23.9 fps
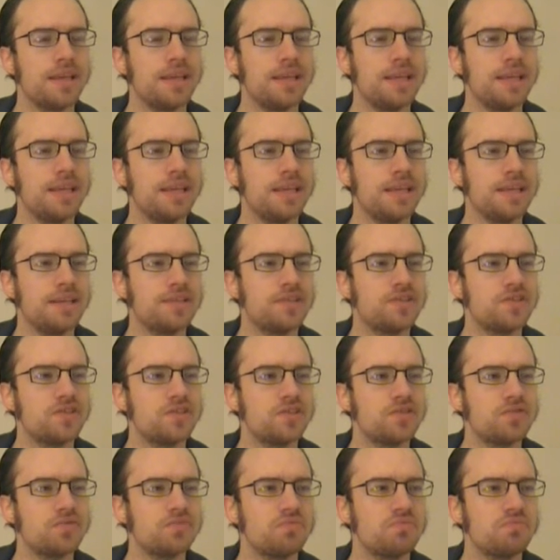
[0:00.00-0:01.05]

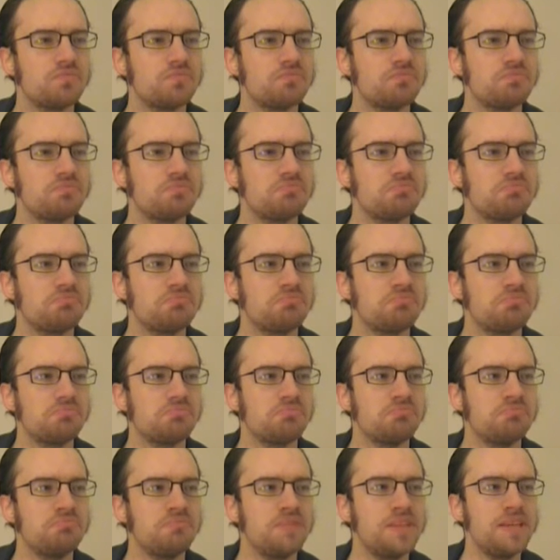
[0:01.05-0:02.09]
it's
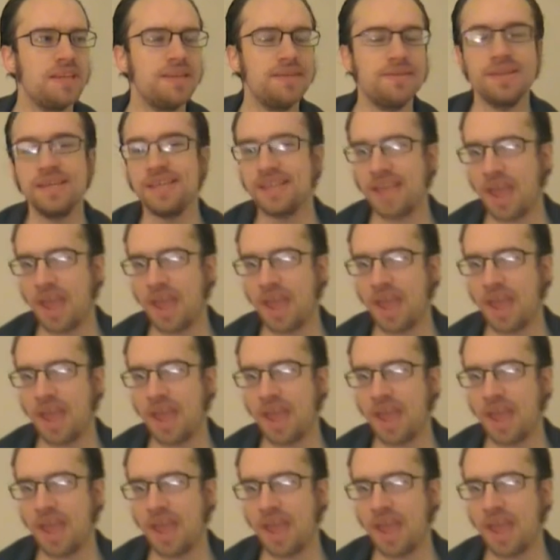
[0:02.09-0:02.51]
the the